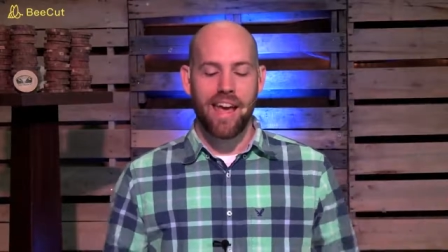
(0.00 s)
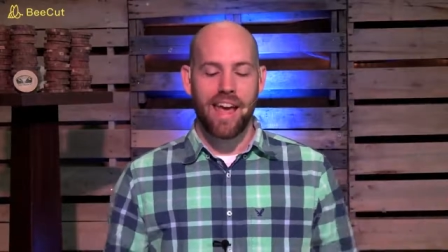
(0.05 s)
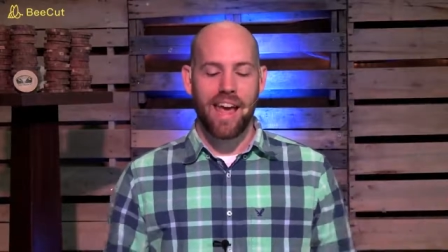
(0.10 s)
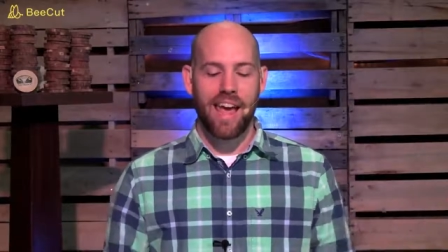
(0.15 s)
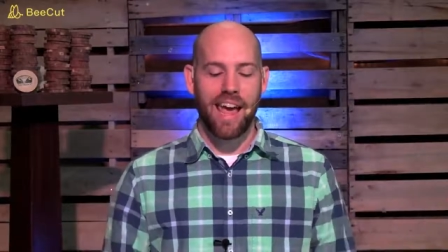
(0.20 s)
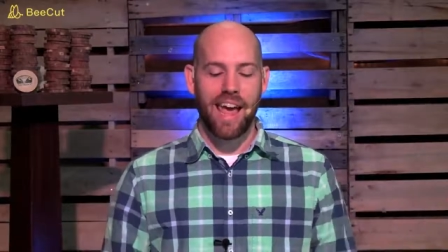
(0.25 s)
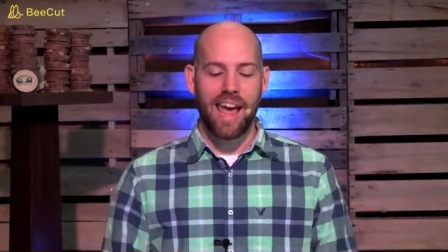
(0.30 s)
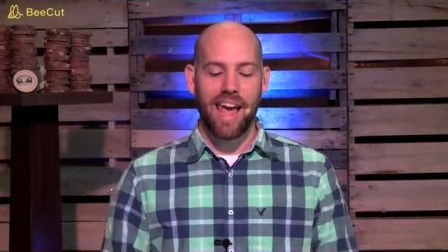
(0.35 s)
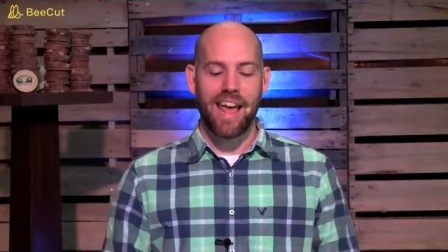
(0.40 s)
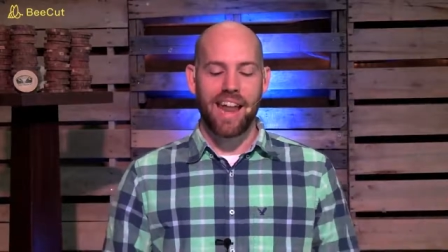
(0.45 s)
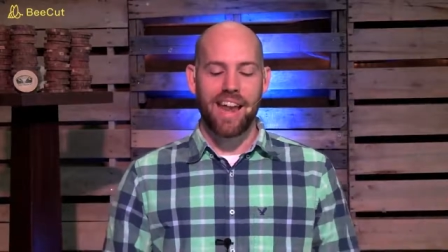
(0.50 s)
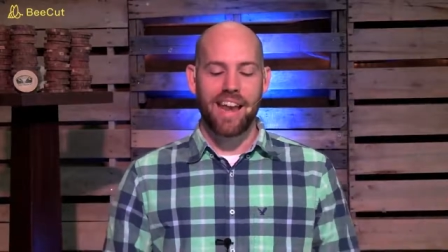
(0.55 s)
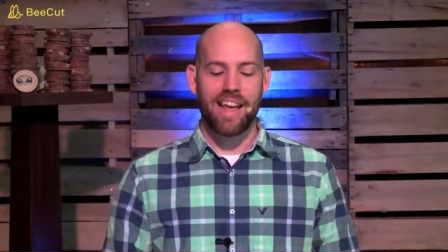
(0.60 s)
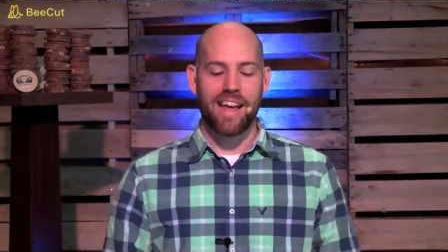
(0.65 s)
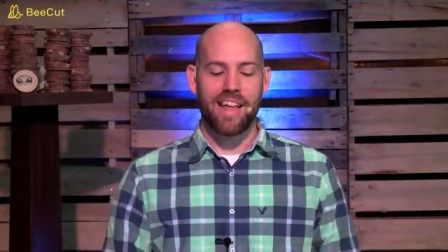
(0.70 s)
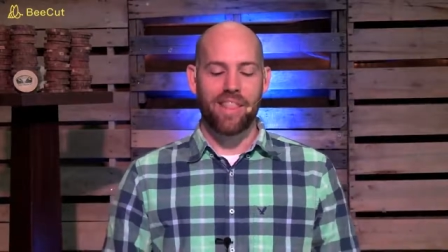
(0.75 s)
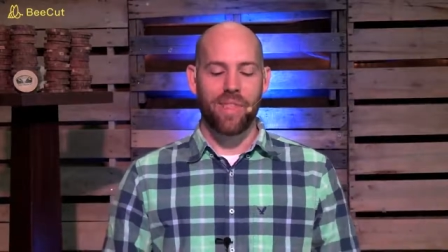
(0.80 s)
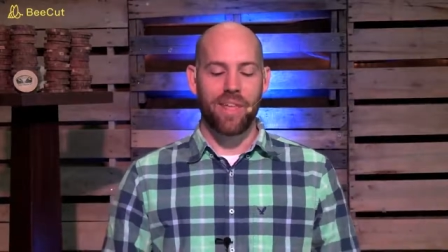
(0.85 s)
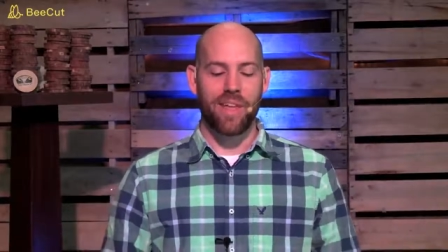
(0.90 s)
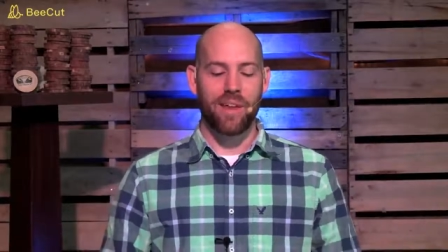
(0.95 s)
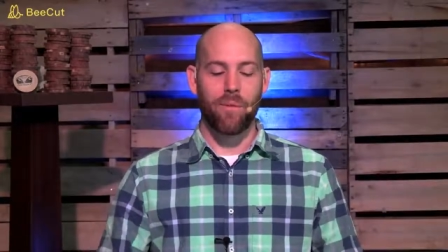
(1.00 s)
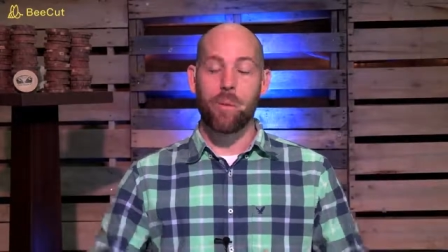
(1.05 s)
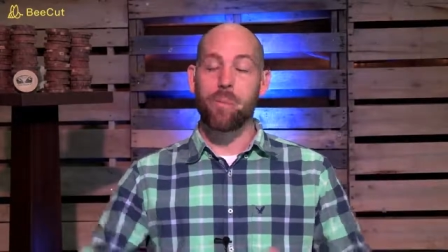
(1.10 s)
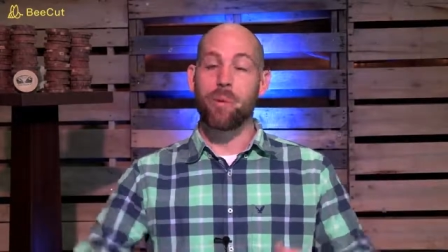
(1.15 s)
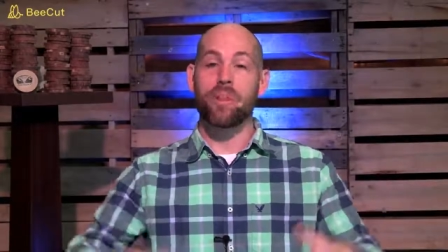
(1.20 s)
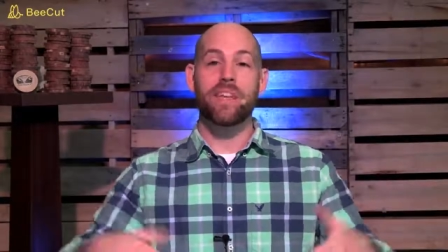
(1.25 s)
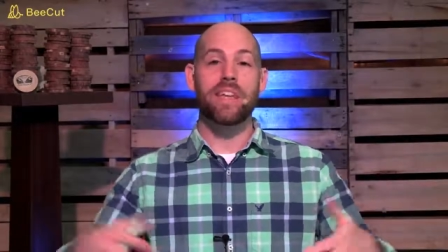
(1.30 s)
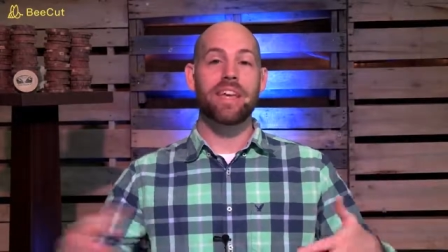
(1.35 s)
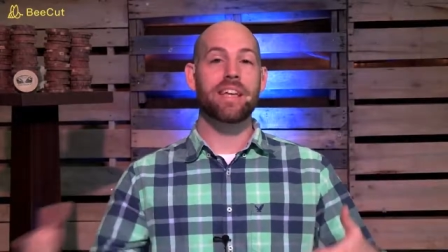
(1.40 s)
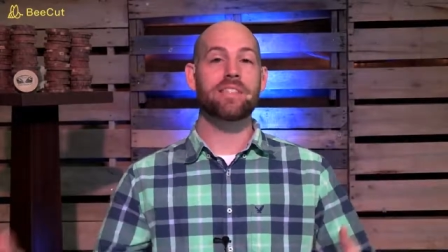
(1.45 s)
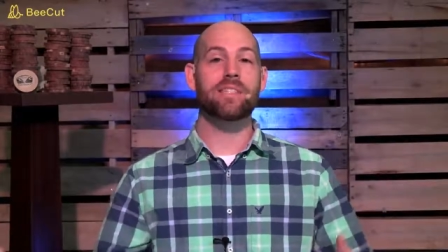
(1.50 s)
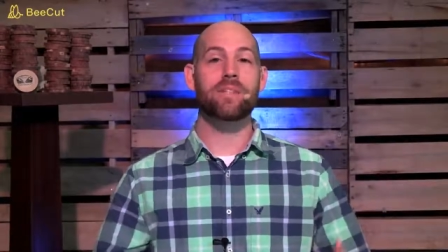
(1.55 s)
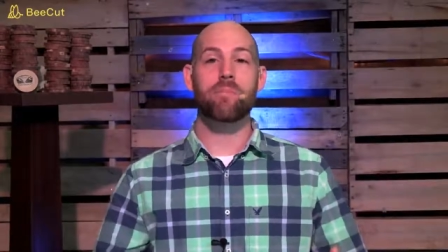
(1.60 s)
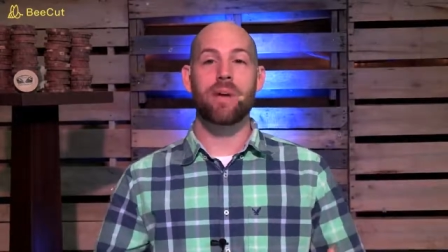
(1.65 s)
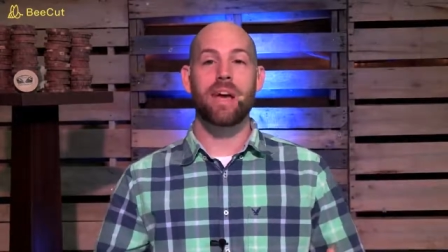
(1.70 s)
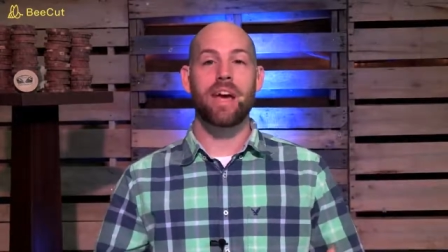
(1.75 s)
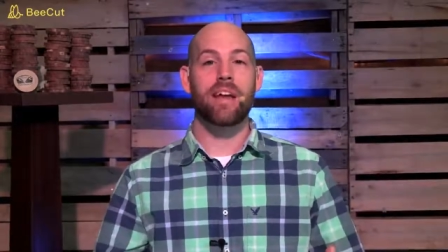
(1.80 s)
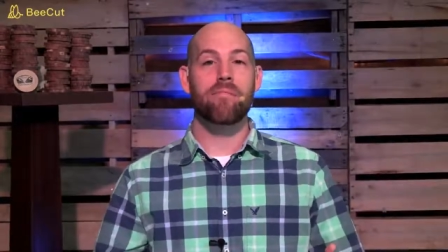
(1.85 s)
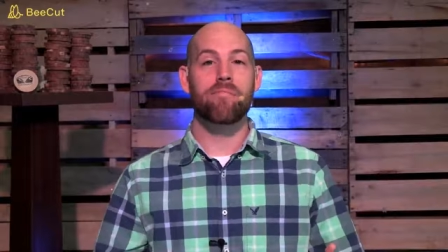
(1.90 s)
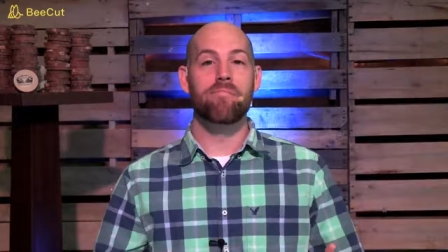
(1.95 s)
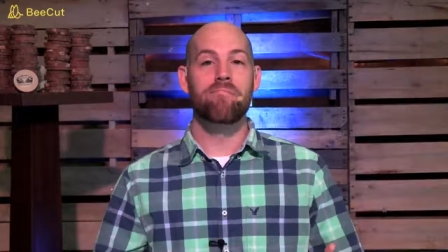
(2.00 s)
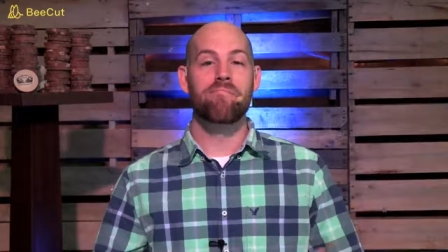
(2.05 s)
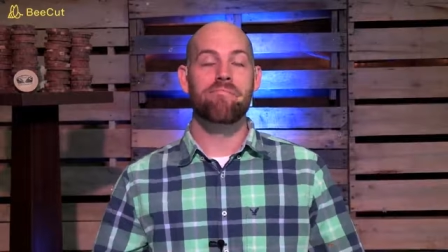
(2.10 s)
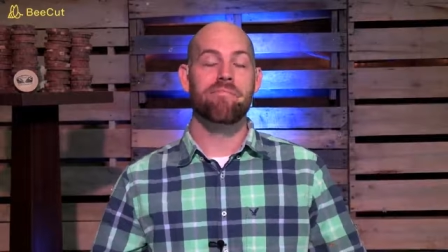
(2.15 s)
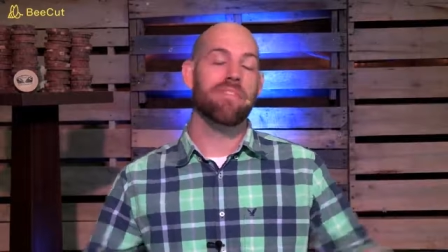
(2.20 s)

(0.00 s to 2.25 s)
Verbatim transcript: And then we put the kids to bed.